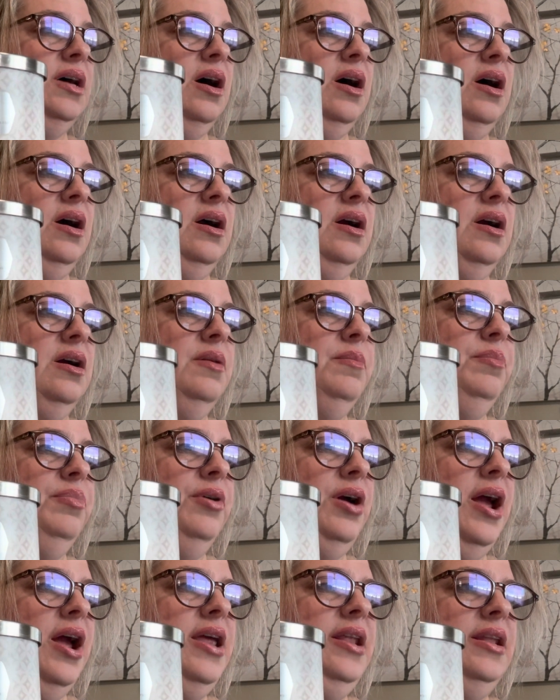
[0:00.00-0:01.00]
are
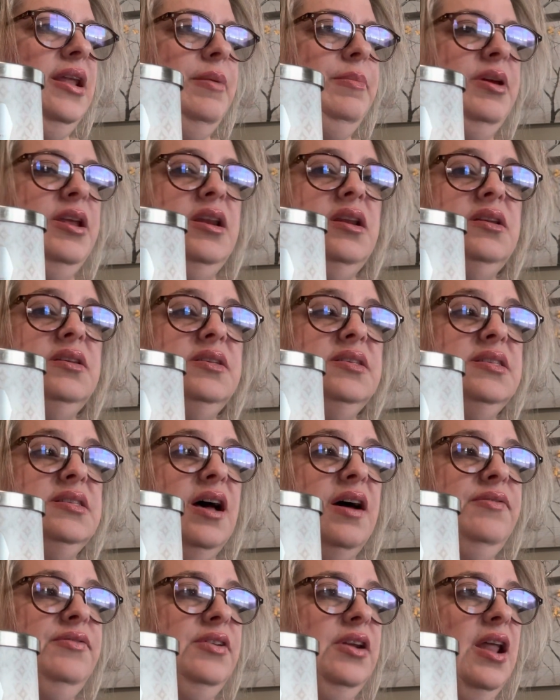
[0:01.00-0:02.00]
bright lemon,
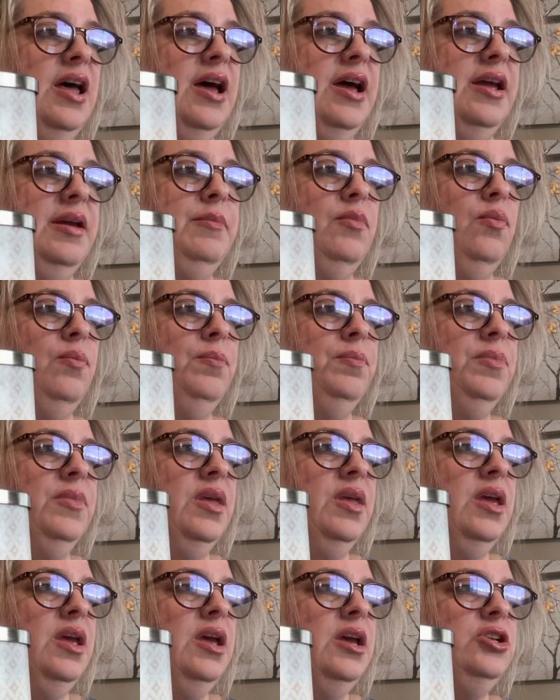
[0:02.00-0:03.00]
soft lime,
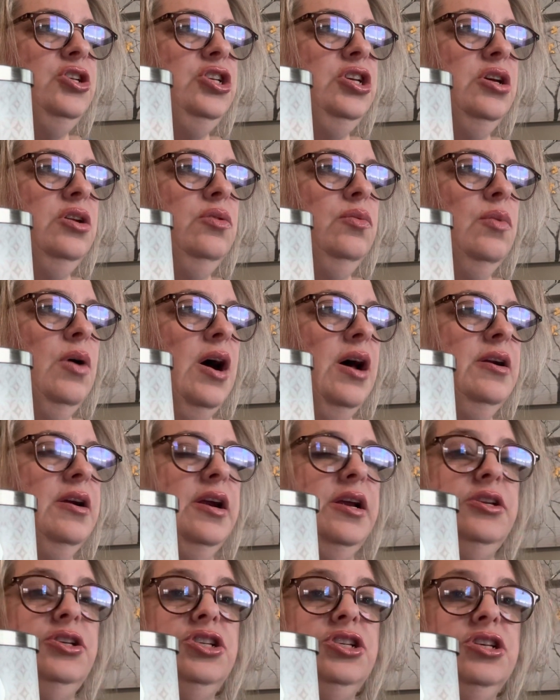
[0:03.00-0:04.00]
chilled water,
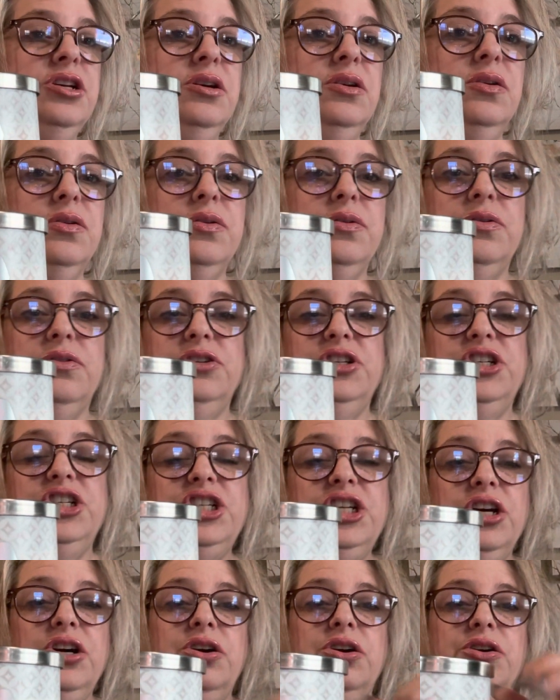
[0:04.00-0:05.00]
and
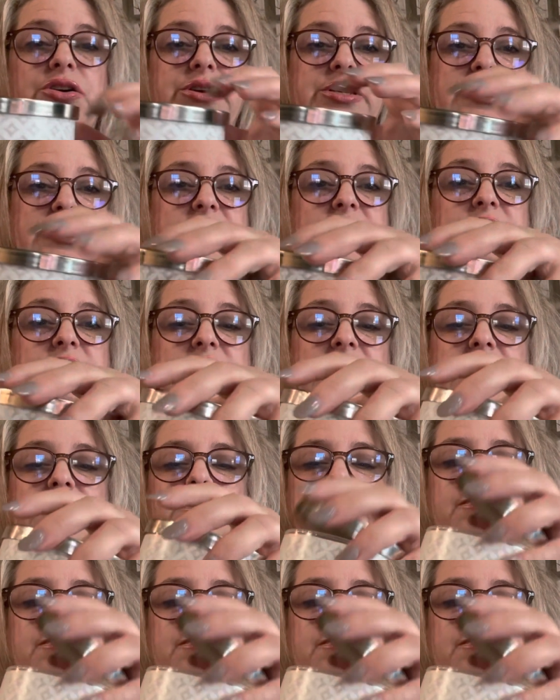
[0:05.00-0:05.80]
sugar crystals.